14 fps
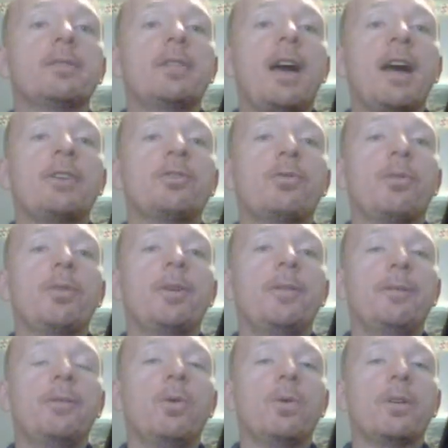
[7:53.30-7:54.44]
Android
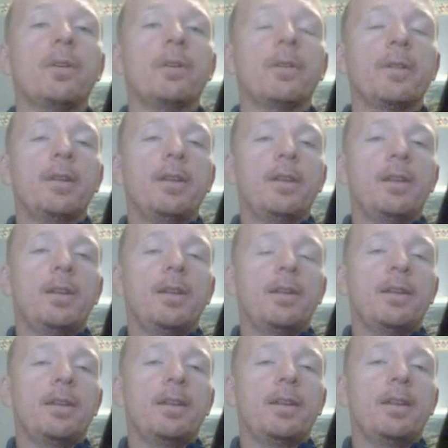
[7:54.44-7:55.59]
phone.
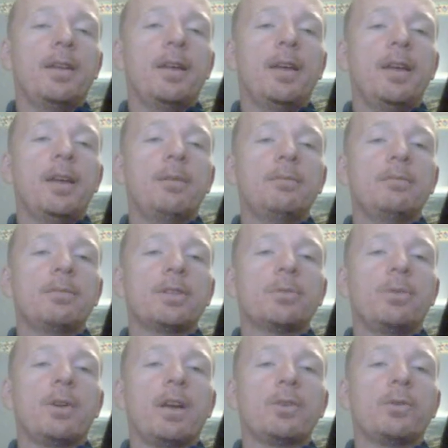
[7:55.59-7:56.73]
This
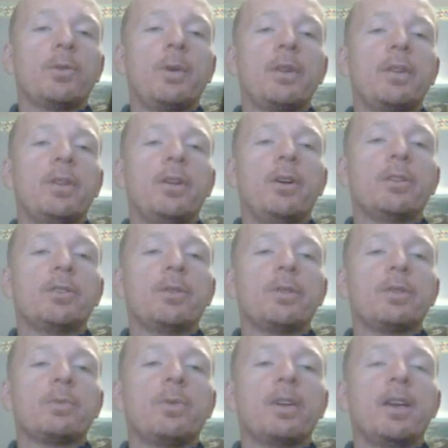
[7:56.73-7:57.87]
one, I don't know whether they all do,
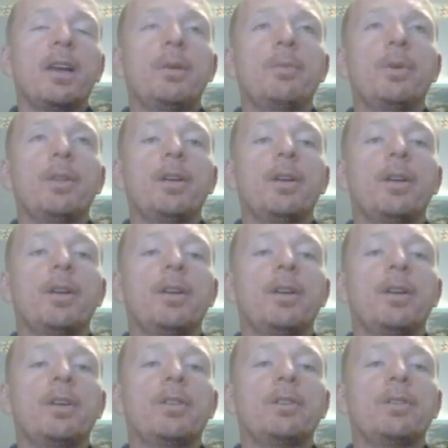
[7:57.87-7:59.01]
this one came with
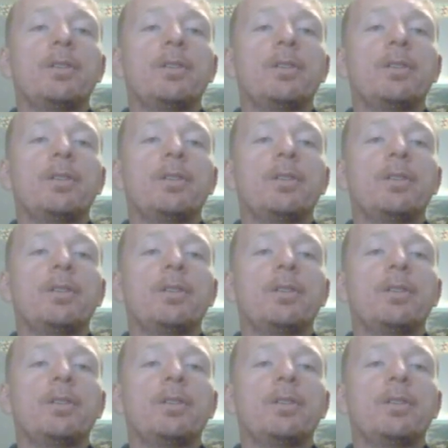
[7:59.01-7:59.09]
a